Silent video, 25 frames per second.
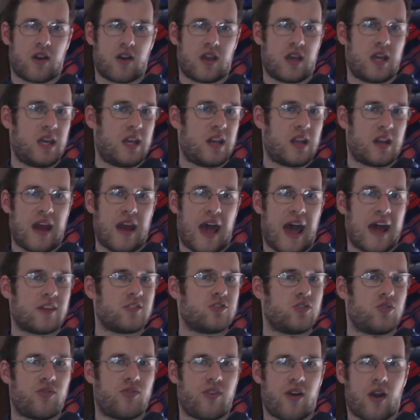He did not
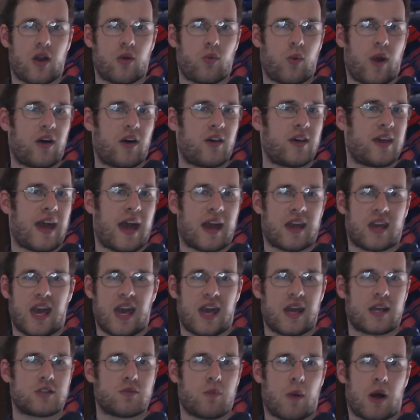do very well. He got
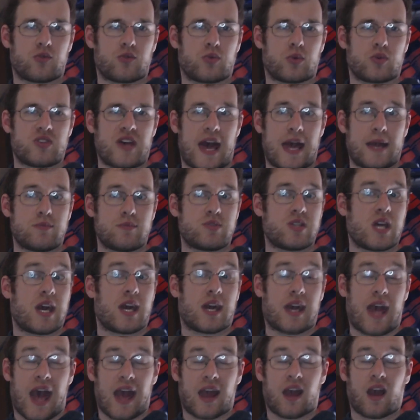ganked multiple times and
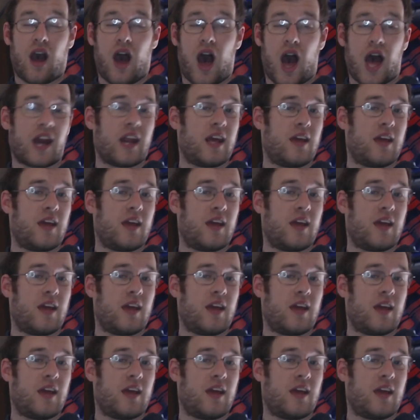got caught